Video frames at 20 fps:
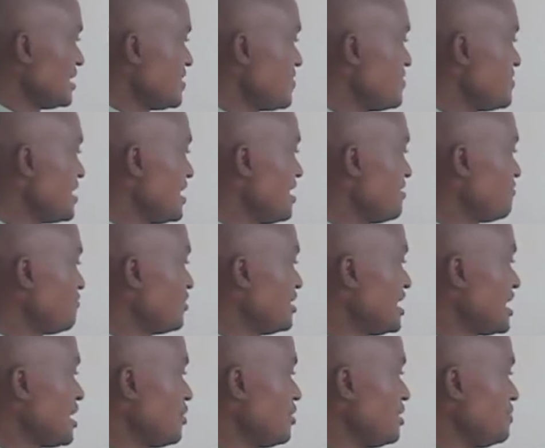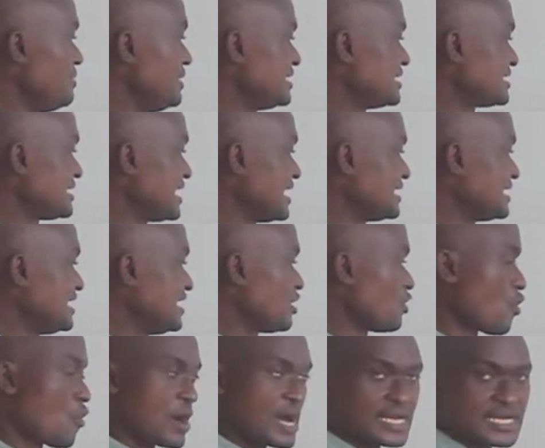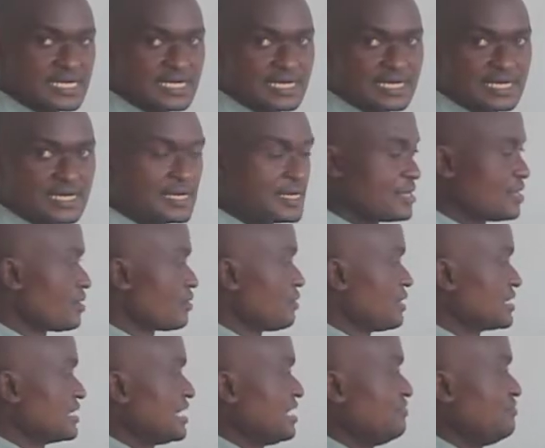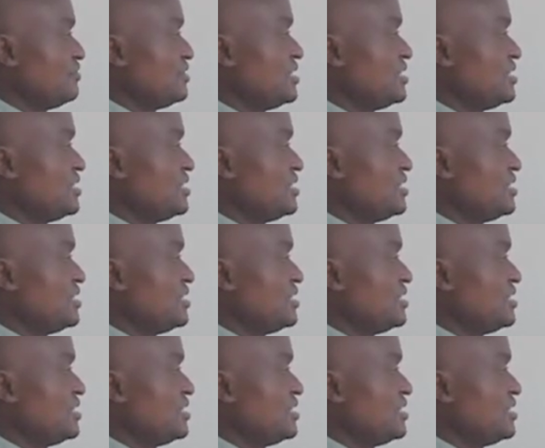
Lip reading: the level here will be slightly lower, while the level